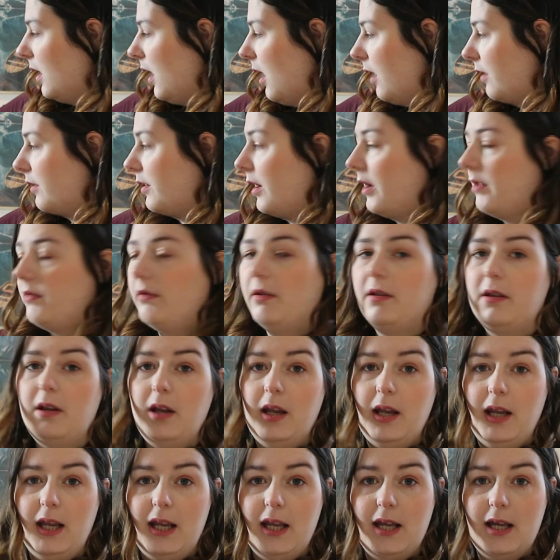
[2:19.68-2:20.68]
I'll go through
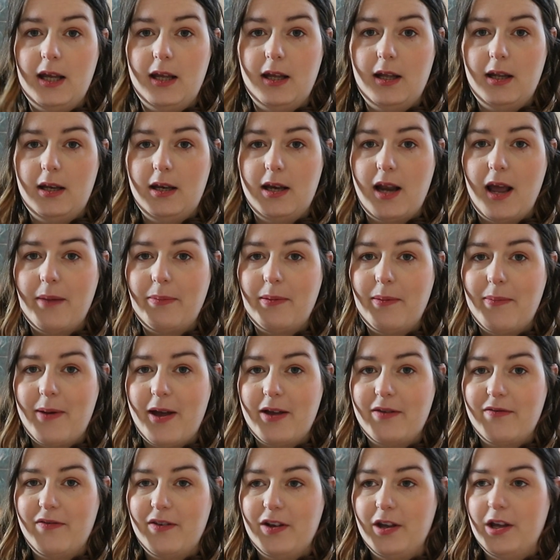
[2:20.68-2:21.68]
the nappy
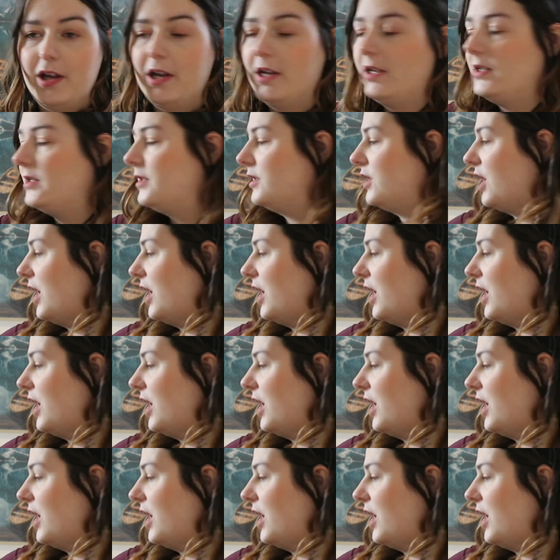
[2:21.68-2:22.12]
bag first,